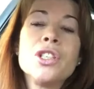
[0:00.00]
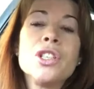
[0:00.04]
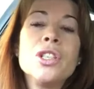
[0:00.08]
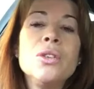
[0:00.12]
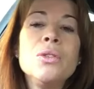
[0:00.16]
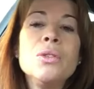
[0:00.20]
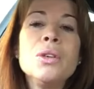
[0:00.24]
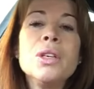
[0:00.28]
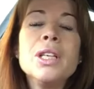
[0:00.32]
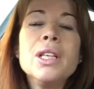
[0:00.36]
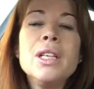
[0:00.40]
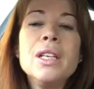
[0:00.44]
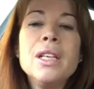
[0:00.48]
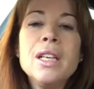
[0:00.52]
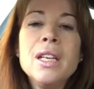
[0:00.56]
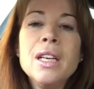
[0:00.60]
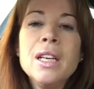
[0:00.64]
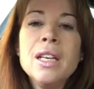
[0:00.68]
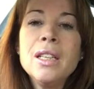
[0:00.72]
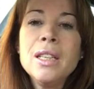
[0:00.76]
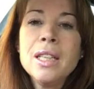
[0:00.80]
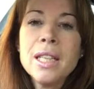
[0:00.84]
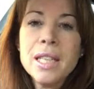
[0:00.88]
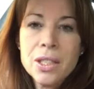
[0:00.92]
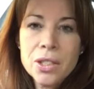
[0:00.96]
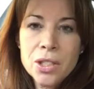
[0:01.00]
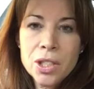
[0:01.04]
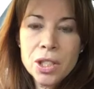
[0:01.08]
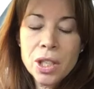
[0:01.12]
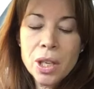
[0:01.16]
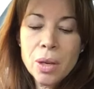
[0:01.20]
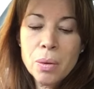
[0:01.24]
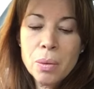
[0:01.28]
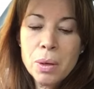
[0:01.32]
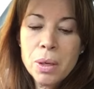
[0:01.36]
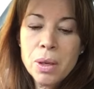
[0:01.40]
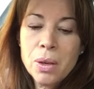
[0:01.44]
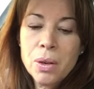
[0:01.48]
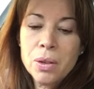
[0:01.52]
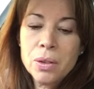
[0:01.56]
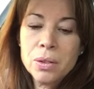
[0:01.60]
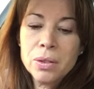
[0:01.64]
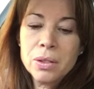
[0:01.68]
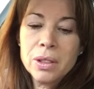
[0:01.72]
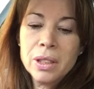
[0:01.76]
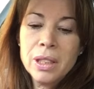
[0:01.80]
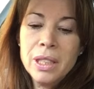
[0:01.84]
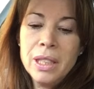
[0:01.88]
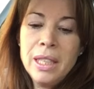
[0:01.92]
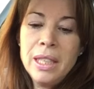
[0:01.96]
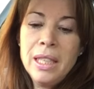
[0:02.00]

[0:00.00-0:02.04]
So you can learn that as you go along.